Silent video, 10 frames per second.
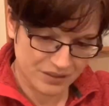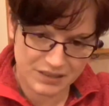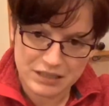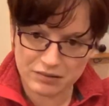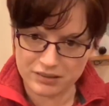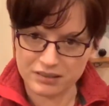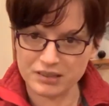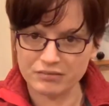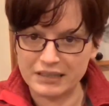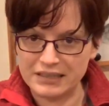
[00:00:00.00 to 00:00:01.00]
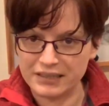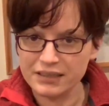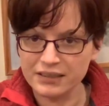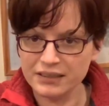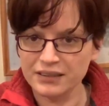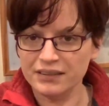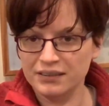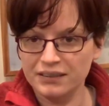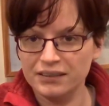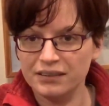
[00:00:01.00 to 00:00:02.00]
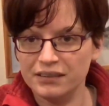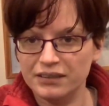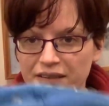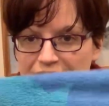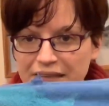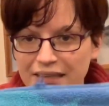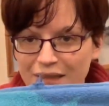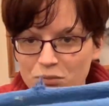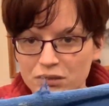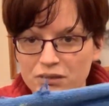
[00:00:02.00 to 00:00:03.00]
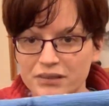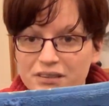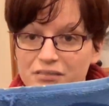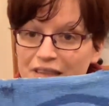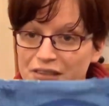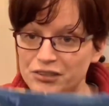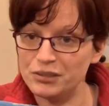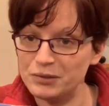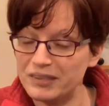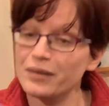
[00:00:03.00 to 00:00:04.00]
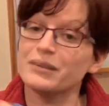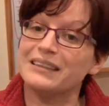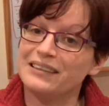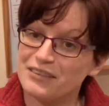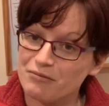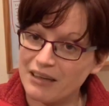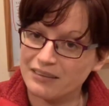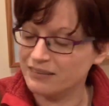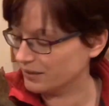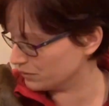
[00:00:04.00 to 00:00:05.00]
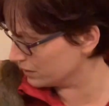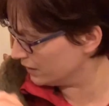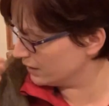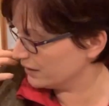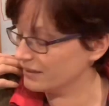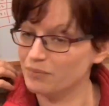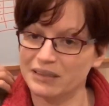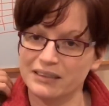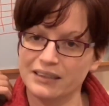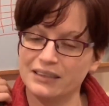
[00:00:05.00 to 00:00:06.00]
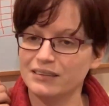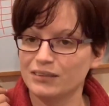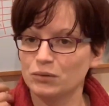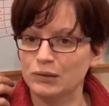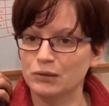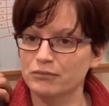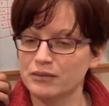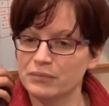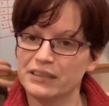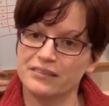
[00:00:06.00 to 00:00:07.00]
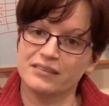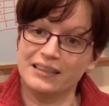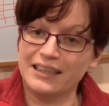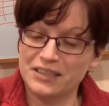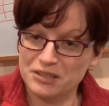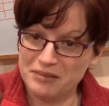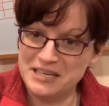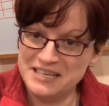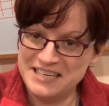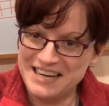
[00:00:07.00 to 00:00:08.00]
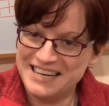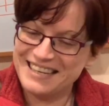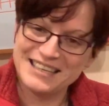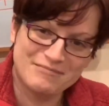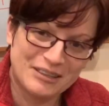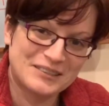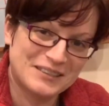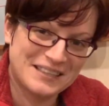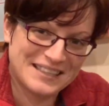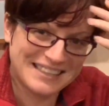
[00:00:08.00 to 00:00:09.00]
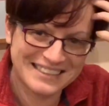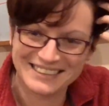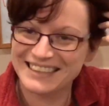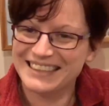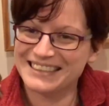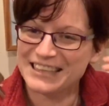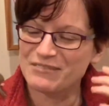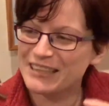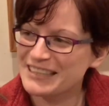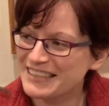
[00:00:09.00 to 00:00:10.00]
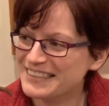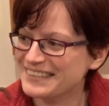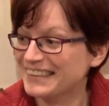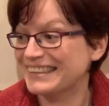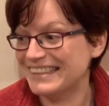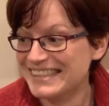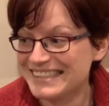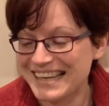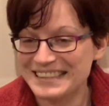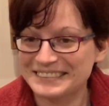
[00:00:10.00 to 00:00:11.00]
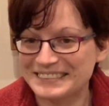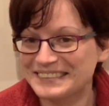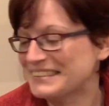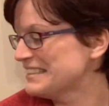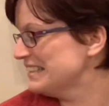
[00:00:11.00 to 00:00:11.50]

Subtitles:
secret to syringing is a towel. This is a rather chewed towel. It is the rat's towel, and they don't love it because they get syringed in it, amongst other things. Generally things like cleaning the tails and